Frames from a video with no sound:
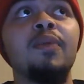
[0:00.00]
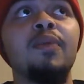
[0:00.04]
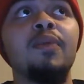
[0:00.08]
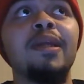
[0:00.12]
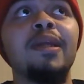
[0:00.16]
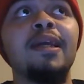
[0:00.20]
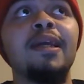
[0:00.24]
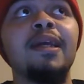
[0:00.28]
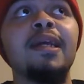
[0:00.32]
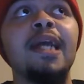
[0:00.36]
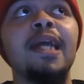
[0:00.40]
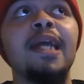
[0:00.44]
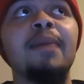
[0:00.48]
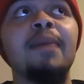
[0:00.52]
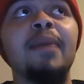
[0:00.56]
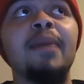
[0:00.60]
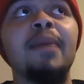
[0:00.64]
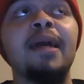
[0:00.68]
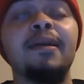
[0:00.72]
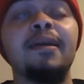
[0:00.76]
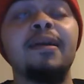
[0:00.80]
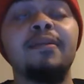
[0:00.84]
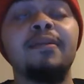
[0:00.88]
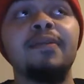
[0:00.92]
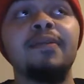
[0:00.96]
He, he came
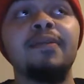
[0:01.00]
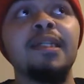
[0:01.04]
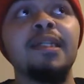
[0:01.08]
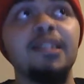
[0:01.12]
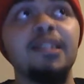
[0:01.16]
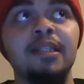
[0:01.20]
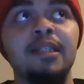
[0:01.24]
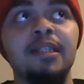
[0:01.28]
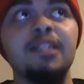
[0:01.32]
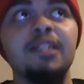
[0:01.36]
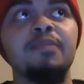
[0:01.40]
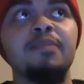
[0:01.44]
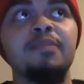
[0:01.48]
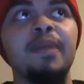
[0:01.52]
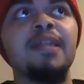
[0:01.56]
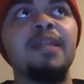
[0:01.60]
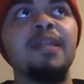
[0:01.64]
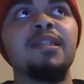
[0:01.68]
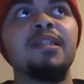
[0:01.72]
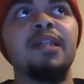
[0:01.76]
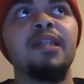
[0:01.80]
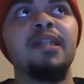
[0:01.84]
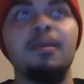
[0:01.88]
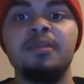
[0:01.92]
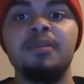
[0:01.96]
back. He's a, he's
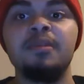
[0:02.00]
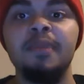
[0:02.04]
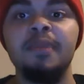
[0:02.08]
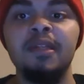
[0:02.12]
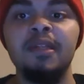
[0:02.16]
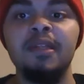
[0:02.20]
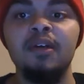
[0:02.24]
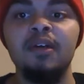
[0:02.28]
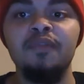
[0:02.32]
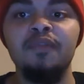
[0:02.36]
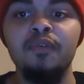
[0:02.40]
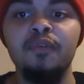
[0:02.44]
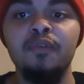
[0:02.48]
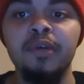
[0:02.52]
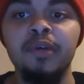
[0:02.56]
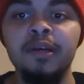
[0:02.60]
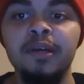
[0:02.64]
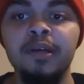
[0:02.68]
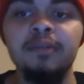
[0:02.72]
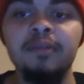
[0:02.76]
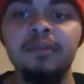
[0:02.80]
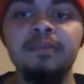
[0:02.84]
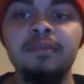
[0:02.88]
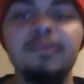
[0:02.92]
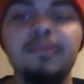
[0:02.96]
basically almost been there a full
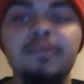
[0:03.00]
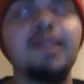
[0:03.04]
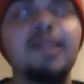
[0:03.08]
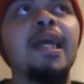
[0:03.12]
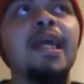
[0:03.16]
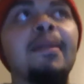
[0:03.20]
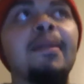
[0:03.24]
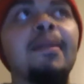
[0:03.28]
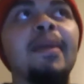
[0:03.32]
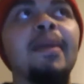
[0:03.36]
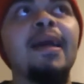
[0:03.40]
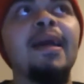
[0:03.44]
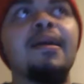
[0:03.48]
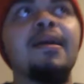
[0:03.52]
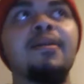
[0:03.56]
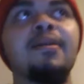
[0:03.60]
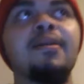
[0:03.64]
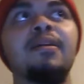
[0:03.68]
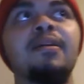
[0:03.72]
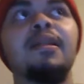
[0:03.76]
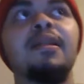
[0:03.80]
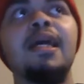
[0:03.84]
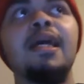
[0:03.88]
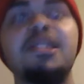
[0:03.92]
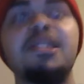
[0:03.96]
year. He came back
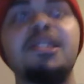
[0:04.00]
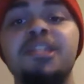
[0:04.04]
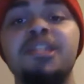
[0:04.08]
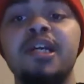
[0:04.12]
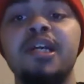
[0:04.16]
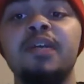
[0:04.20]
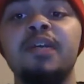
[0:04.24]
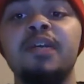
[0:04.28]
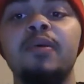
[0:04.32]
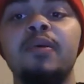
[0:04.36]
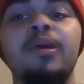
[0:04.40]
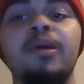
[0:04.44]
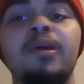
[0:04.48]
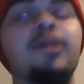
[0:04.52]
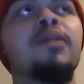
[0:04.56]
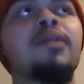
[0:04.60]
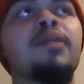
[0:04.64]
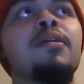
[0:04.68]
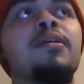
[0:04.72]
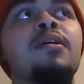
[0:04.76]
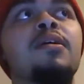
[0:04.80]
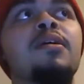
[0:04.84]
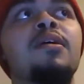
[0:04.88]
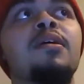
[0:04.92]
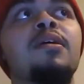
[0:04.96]
last January.
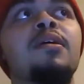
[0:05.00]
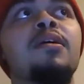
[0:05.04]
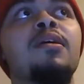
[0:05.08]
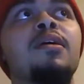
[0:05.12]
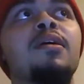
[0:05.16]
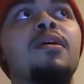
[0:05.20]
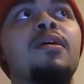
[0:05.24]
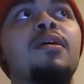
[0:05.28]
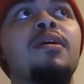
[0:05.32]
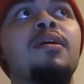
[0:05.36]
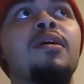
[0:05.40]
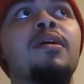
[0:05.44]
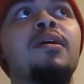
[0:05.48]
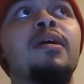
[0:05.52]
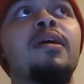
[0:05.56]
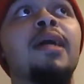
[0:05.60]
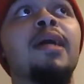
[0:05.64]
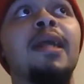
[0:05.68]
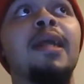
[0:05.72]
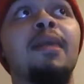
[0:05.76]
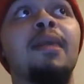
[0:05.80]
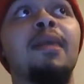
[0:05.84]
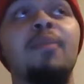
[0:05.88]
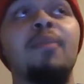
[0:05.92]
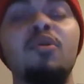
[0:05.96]

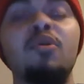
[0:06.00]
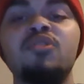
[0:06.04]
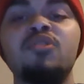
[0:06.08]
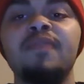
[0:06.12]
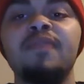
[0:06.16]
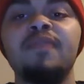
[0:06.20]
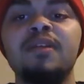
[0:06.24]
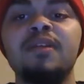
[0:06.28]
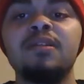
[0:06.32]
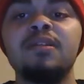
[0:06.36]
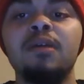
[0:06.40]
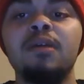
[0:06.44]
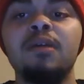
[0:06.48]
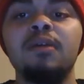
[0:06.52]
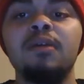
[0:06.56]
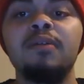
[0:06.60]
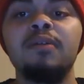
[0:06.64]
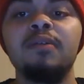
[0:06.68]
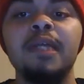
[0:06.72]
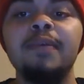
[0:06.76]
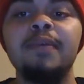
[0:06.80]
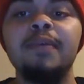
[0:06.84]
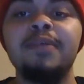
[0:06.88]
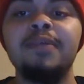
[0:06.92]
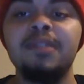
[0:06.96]
And most of us thought
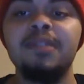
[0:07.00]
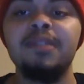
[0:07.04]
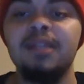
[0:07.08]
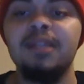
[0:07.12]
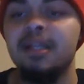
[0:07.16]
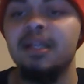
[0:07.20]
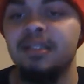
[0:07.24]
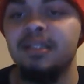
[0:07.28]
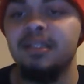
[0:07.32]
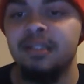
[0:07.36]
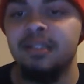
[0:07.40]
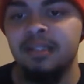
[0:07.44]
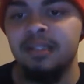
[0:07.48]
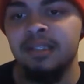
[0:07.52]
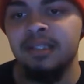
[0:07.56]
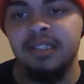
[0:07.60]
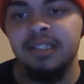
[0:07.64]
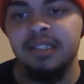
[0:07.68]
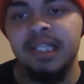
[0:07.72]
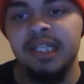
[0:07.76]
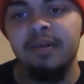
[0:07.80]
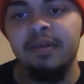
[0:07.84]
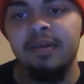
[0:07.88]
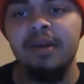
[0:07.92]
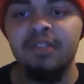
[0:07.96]
he was going to
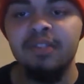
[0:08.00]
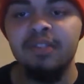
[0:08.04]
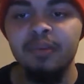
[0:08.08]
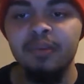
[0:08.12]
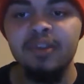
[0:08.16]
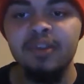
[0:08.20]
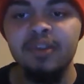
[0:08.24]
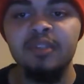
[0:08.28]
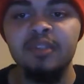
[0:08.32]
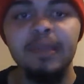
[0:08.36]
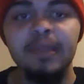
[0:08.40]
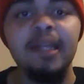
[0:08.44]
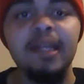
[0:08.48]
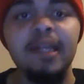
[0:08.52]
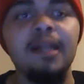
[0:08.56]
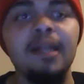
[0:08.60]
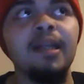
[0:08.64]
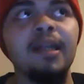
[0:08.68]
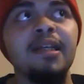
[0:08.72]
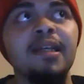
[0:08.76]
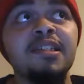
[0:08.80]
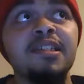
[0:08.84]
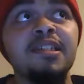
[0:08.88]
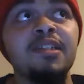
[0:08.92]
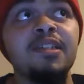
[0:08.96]
stick around to WrestleMania,
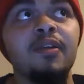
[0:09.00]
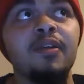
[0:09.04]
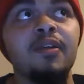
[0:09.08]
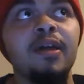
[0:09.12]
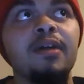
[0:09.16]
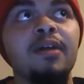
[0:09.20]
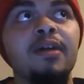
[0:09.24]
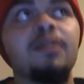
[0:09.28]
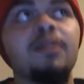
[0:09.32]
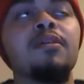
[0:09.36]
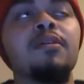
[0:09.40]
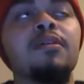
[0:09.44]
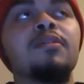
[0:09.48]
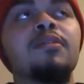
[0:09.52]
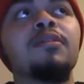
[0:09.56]
and he's still there.